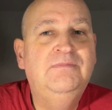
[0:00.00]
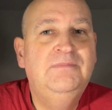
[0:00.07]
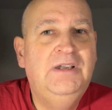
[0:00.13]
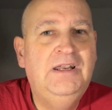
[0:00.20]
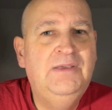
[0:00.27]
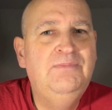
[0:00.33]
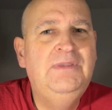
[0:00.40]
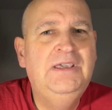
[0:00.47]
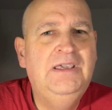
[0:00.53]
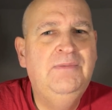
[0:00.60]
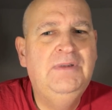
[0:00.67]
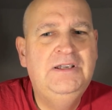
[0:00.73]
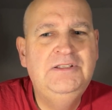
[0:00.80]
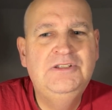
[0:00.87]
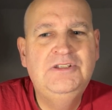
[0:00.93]
and I'm making
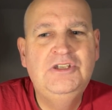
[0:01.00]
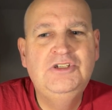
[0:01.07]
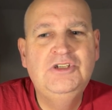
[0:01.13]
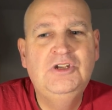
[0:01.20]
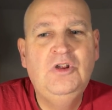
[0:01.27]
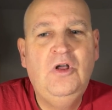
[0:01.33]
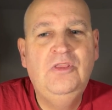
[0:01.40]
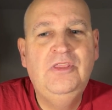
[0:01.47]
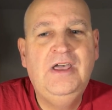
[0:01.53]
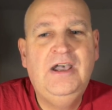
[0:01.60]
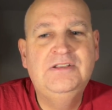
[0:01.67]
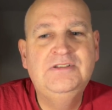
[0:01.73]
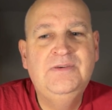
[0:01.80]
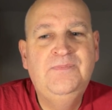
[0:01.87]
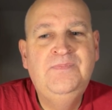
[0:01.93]
my decision on
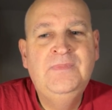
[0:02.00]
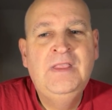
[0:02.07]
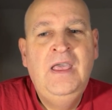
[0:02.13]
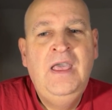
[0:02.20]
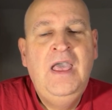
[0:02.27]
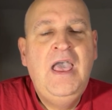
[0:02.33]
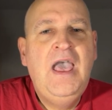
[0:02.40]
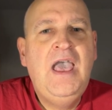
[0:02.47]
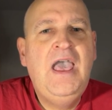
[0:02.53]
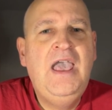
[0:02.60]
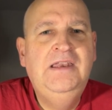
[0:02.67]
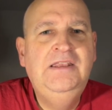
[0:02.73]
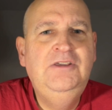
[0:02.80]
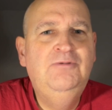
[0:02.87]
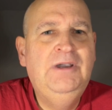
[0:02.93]
that.
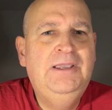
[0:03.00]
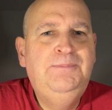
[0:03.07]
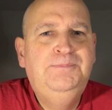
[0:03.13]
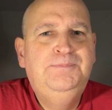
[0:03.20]
Anyway,